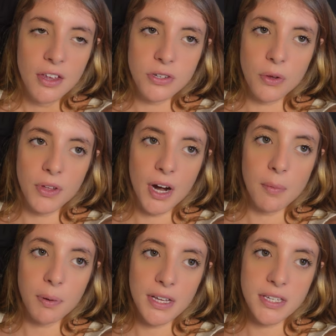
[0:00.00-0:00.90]
So there
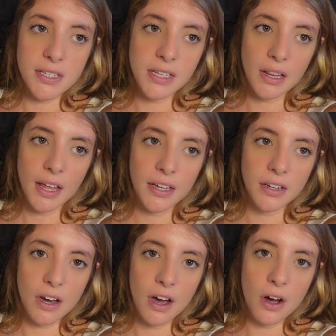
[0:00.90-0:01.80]
are places that
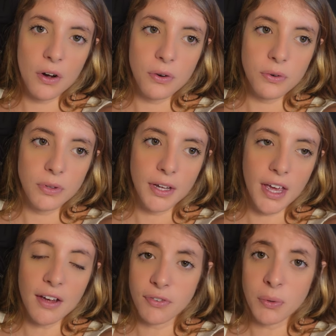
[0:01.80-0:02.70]
like, oh, like
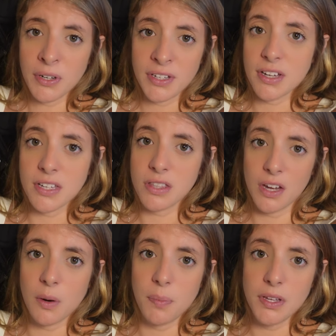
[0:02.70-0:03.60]
everyone does
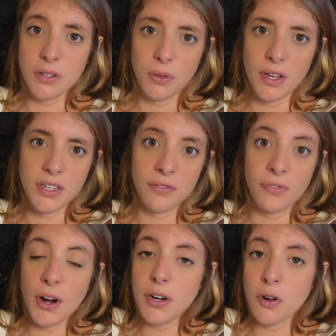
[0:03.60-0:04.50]
therapy. So that's a
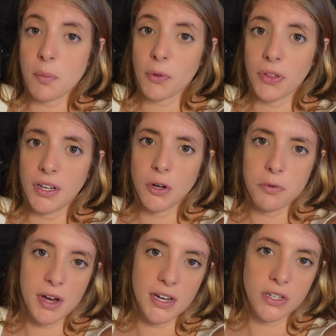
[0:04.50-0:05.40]
very normal thing.
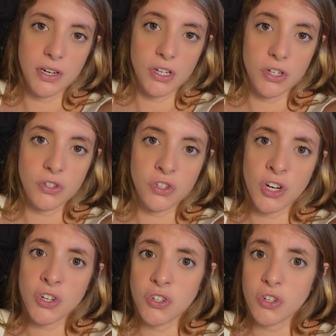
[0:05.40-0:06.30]
Nobody's gonna
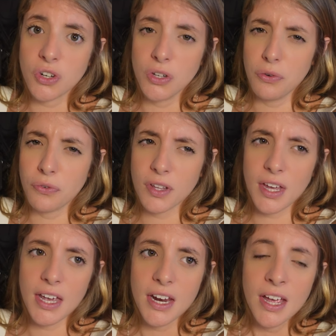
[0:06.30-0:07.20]
judge you for
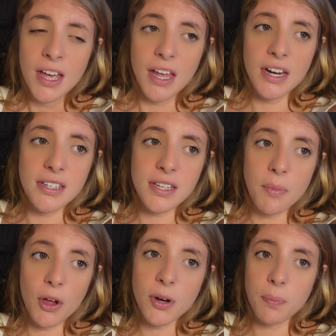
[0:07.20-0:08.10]
that. And in
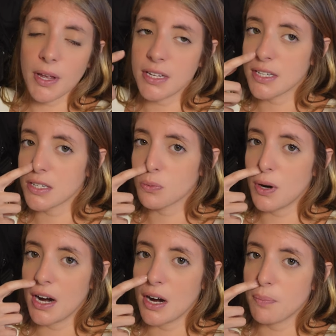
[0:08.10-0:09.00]
some other places
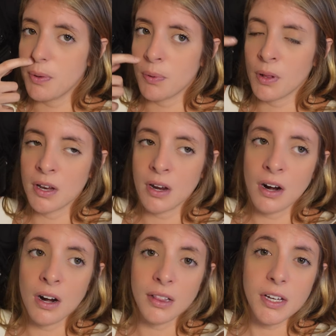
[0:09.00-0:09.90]
where people
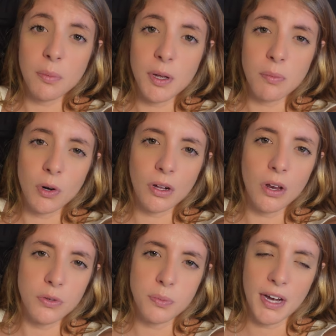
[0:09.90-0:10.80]
are a little bit more
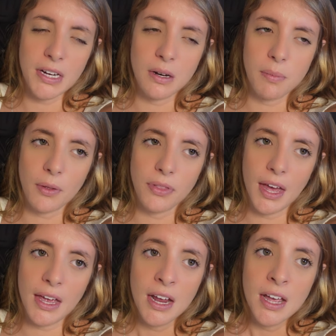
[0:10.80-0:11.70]
close-minded about
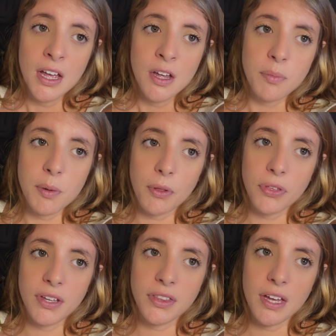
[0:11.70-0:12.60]
that, people
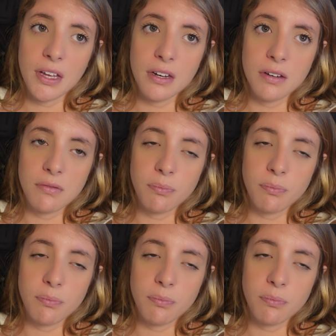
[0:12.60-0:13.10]
think that